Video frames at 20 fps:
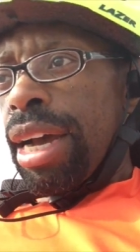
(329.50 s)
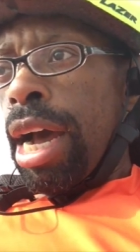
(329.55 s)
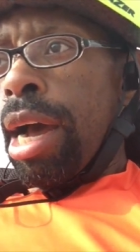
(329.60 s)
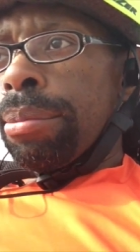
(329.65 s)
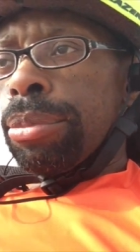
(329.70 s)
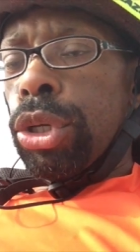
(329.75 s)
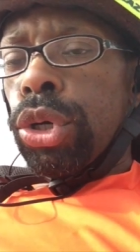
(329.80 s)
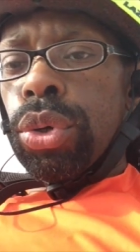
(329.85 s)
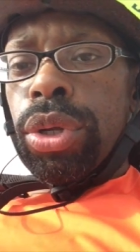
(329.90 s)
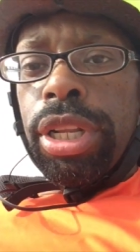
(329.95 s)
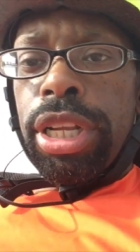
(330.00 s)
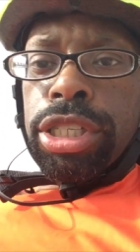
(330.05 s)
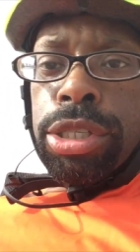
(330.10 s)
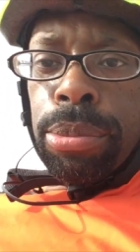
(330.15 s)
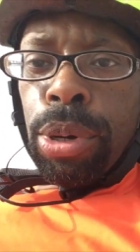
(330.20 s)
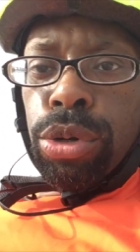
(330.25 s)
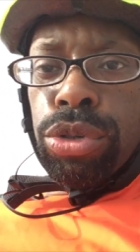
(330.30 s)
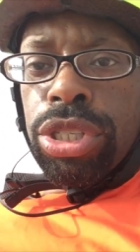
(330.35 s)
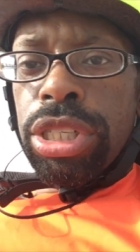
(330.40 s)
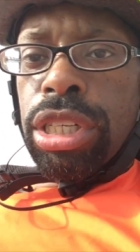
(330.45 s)
I'm doing this
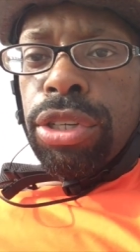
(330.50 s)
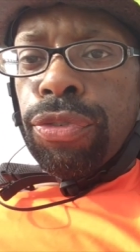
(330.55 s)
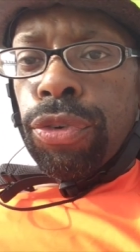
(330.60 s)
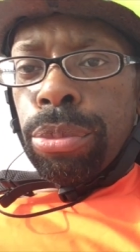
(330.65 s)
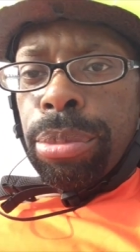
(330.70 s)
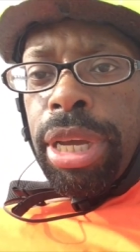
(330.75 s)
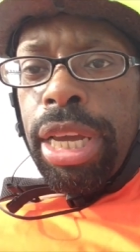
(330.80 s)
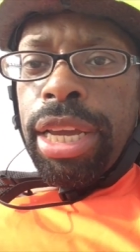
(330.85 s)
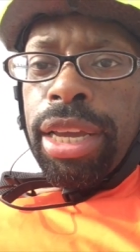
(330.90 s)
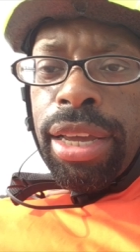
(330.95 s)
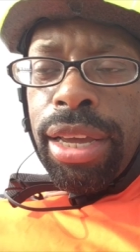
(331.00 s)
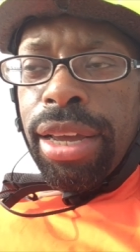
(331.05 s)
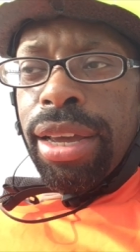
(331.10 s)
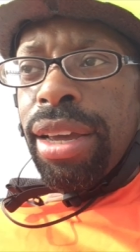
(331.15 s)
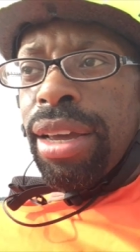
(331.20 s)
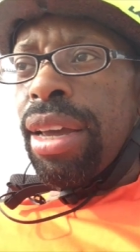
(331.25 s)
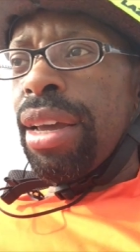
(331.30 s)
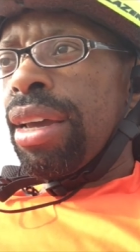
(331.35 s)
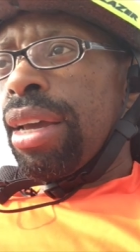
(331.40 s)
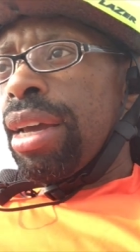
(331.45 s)
mostly for me.
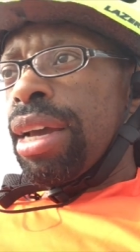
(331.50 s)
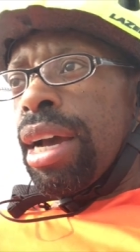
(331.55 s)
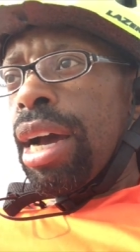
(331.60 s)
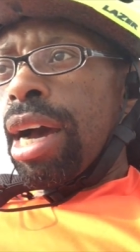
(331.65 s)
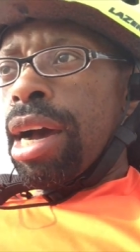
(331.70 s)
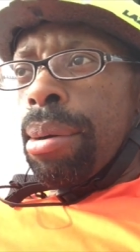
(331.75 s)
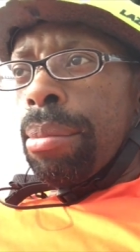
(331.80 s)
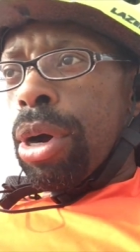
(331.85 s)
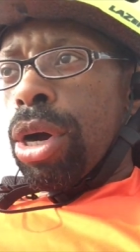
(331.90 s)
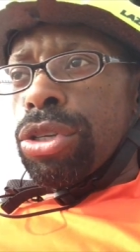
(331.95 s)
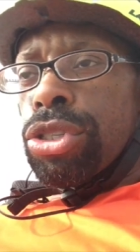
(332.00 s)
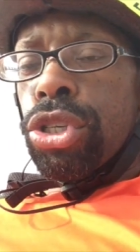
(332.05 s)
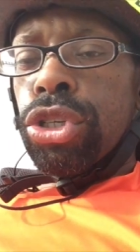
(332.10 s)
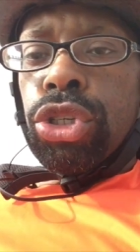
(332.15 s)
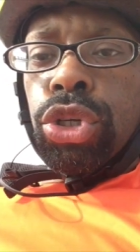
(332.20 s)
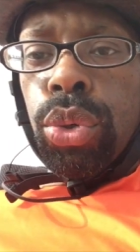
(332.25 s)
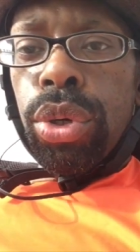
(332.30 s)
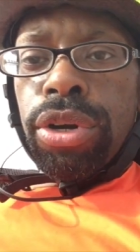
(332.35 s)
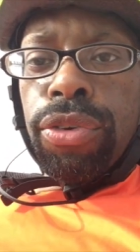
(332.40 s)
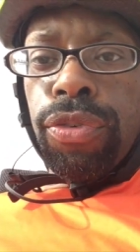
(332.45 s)
I'm also
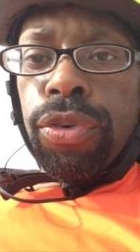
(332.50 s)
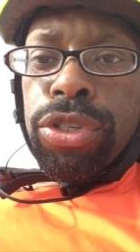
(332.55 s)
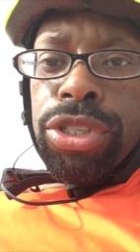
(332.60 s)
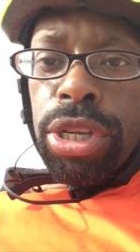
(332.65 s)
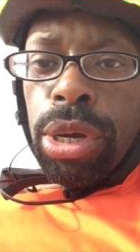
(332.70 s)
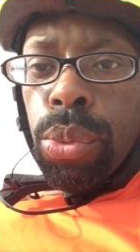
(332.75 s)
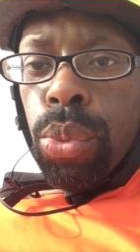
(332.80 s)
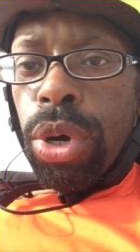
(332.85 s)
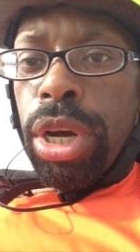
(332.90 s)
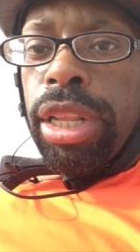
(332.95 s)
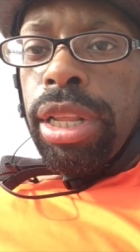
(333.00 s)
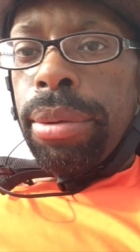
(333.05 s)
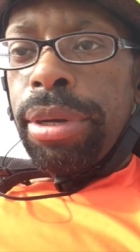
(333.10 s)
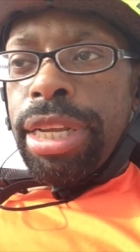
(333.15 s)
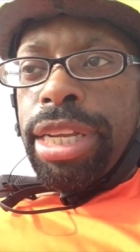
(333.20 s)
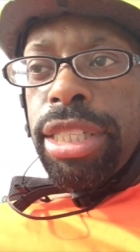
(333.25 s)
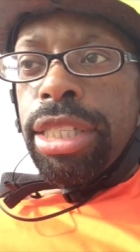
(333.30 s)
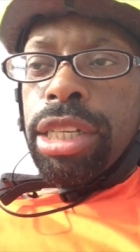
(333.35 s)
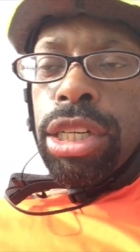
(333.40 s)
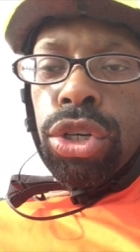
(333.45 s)
doing it for someone that
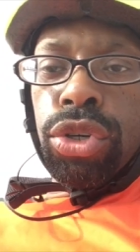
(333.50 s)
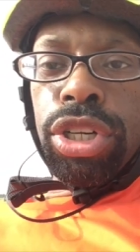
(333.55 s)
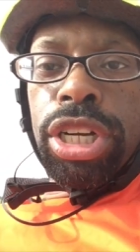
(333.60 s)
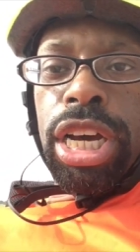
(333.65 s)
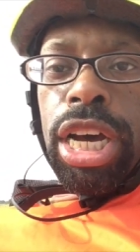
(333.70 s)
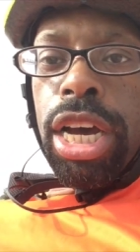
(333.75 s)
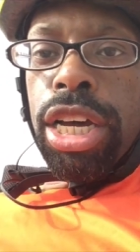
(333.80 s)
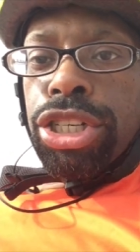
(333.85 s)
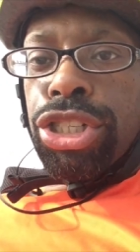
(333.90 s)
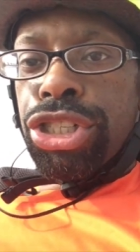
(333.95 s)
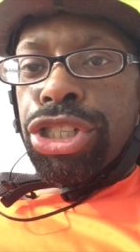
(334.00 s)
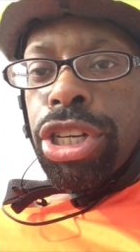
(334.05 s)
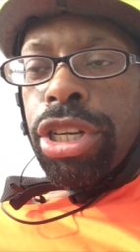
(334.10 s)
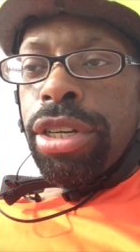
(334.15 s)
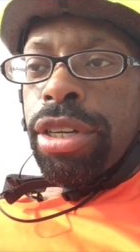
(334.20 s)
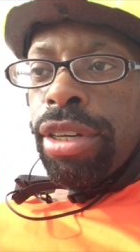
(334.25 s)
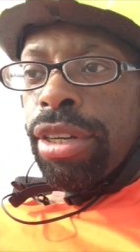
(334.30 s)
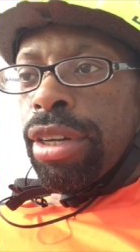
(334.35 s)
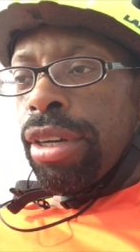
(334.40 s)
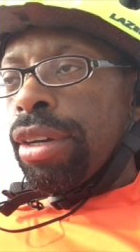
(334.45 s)
needs a little nudge.
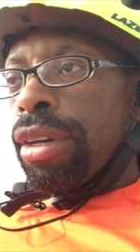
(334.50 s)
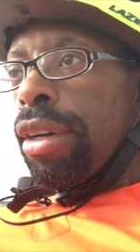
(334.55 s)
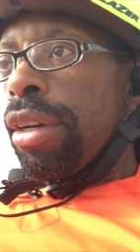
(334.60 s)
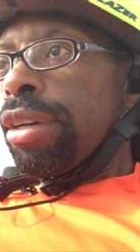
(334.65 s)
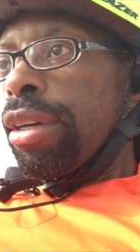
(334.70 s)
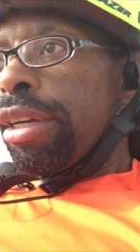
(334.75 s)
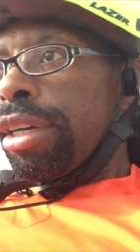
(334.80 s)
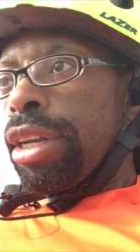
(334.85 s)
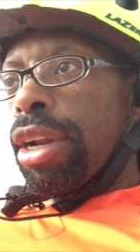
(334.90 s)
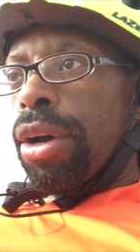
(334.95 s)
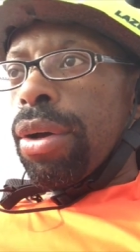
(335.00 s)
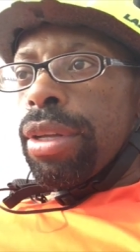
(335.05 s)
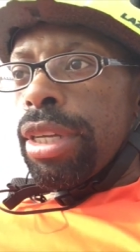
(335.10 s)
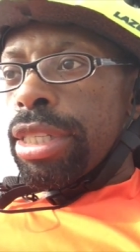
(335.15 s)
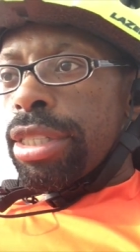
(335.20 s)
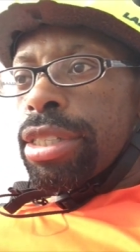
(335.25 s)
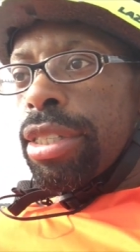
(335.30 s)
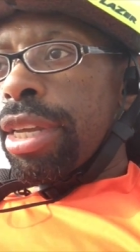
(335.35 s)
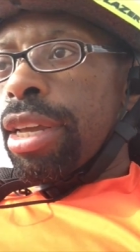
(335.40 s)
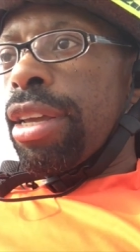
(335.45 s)
You know,
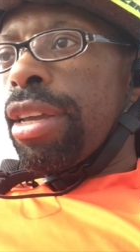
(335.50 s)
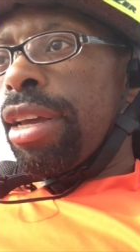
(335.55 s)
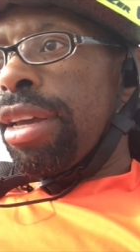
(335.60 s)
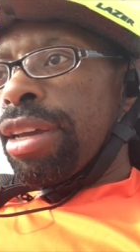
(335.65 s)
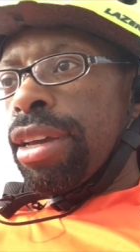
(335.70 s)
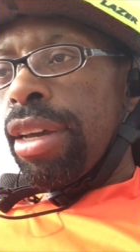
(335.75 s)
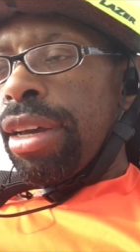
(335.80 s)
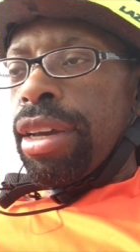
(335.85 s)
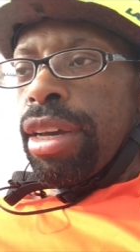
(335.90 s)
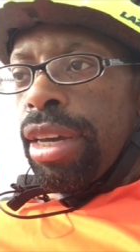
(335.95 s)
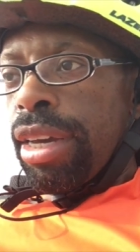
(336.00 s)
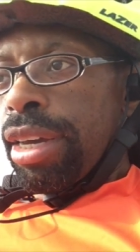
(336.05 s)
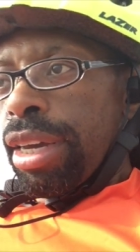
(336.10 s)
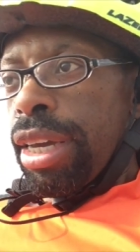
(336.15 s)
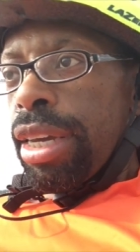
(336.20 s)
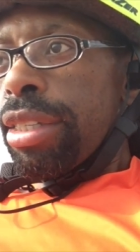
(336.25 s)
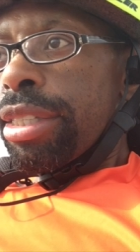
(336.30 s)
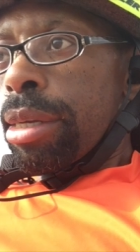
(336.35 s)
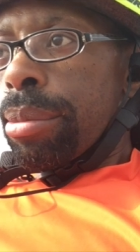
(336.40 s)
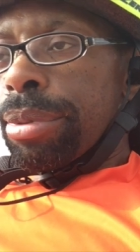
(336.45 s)

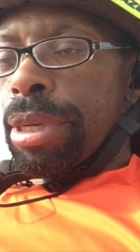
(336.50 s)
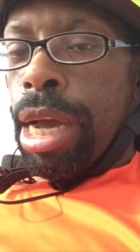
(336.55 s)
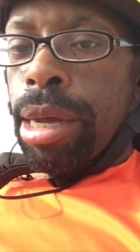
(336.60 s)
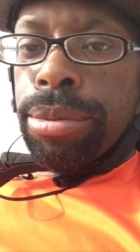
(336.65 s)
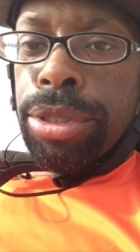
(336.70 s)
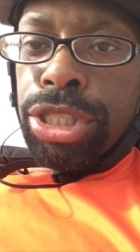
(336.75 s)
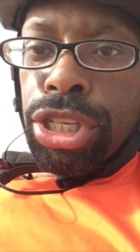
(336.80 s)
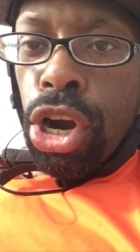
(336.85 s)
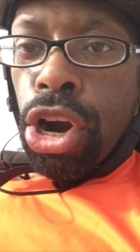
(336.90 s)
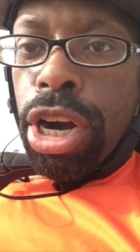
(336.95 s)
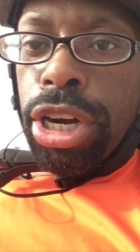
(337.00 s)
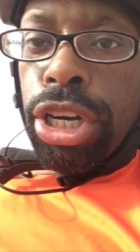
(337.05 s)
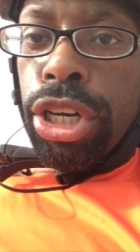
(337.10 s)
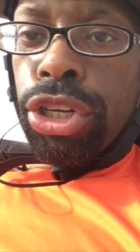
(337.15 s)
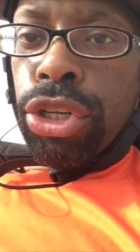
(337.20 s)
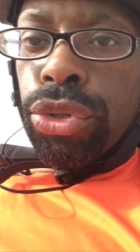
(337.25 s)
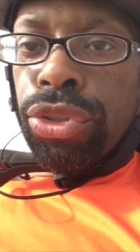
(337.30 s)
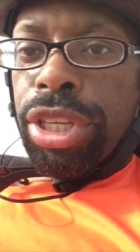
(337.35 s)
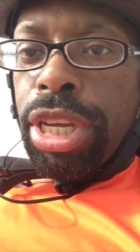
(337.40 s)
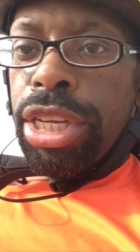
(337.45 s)
sometimes it's hard
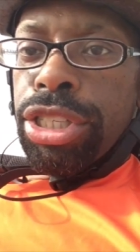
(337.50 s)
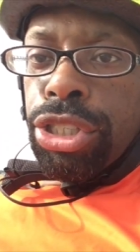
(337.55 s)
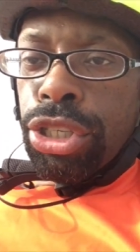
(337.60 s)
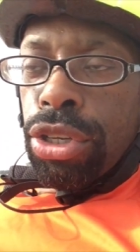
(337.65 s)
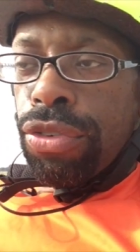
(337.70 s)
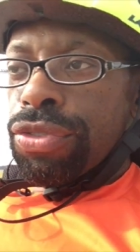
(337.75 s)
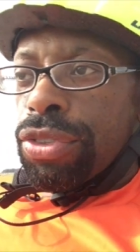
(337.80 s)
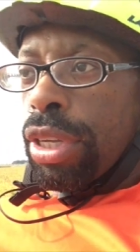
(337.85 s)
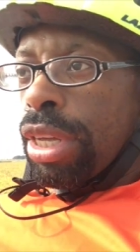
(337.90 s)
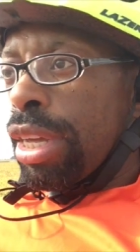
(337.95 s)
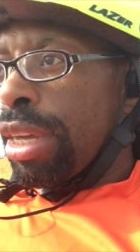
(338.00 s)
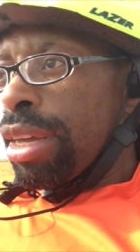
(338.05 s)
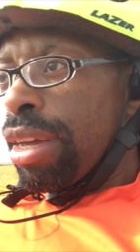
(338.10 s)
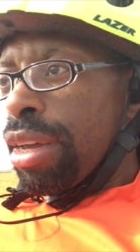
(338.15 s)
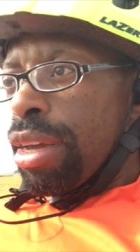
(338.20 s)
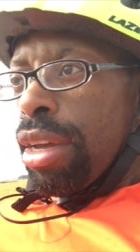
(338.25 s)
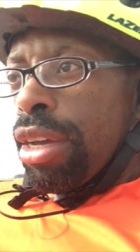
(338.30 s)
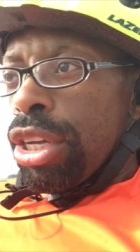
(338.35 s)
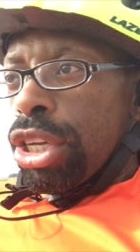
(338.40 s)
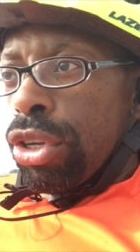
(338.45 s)
to do things
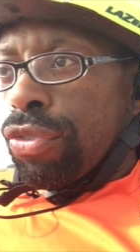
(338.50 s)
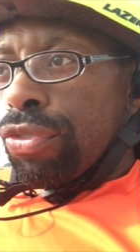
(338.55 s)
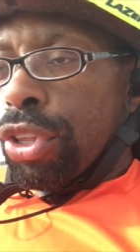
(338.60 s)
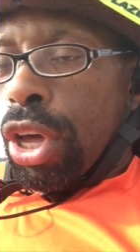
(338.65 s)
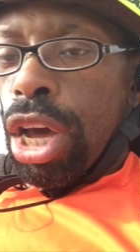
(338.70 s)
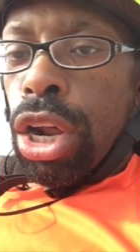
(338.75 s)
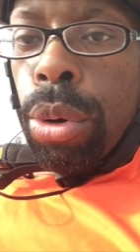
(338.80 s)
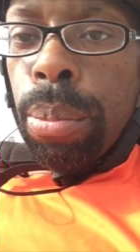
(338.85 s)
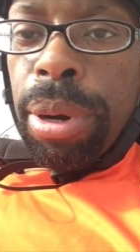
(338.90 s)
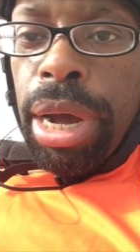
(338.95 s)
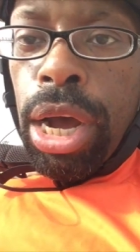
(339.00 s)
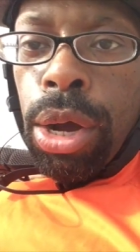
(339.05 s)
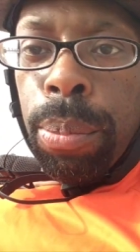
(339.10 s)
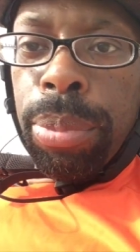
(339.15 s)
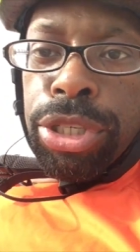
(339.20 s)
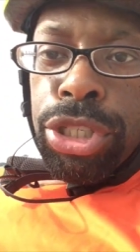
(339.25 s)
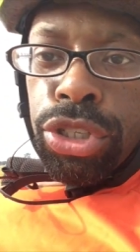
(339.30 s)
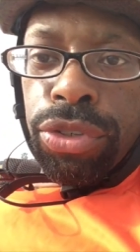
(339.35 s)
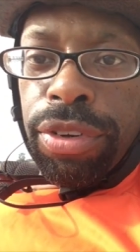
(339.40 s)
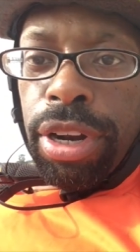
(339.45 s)
you've thought about,
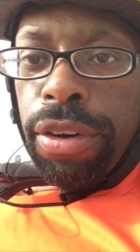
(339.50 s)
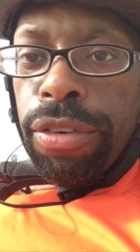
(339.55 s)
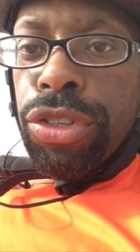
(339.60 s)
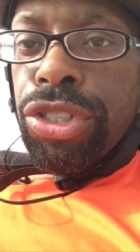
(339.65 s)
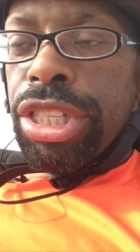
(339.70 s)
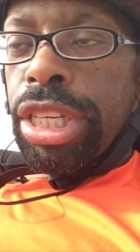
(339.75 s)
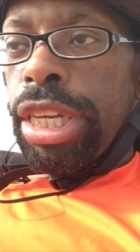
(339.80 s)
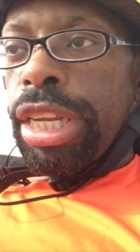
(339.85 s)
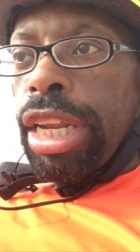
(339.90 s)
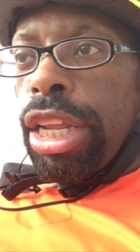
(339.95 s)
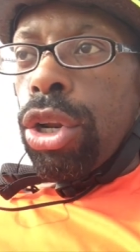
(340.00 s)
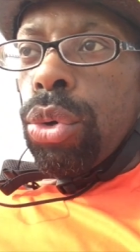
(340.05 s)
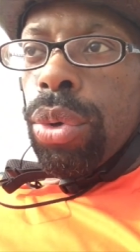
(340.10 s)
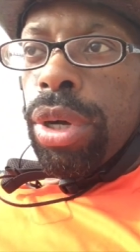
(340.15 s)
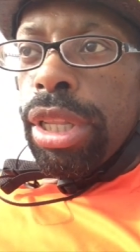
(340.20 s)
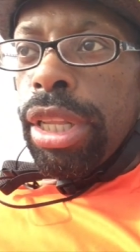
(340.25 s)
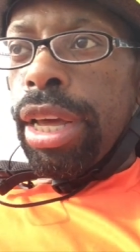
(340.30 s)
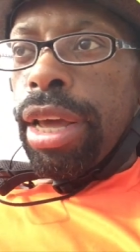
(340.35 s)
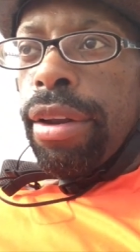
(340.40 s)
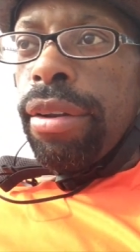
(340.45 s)
but you've never seen
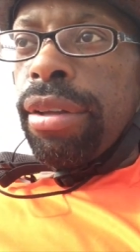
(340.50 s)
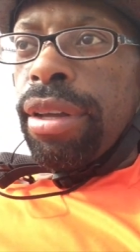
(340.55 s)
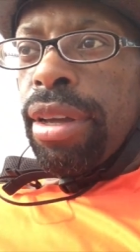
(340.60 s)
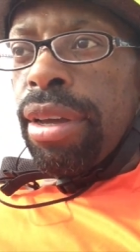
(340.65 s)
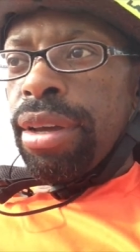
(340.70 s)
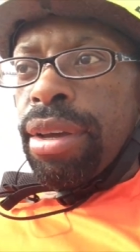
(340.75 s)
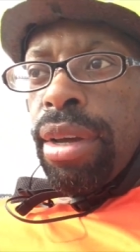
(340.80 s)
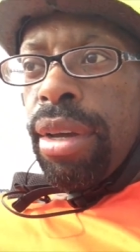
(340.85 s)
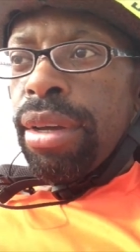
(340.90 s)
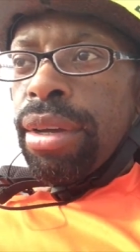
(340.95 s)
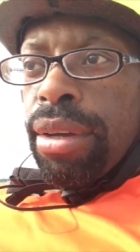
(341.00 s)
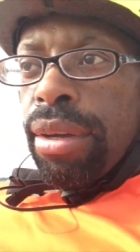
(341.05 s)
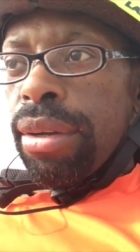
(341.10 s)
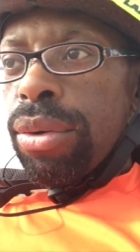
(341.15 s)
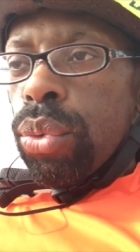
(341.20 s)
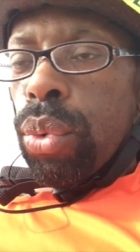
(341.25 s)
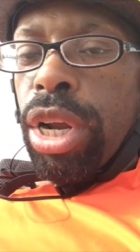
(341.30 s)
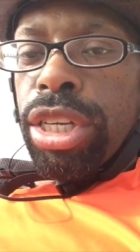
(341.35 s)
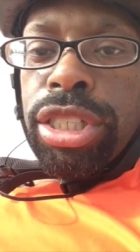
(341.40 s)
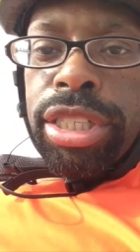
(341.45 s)
anyone that
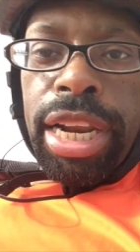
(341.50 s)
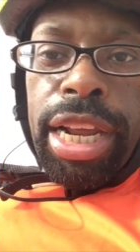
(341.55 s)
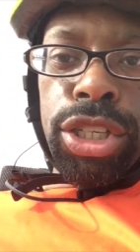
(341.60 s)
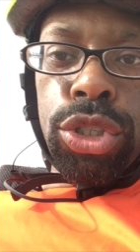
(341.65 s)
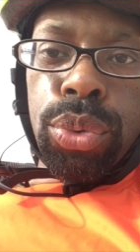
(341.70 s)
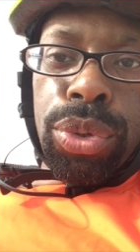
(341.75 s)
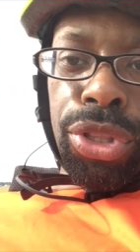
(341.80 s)
resonates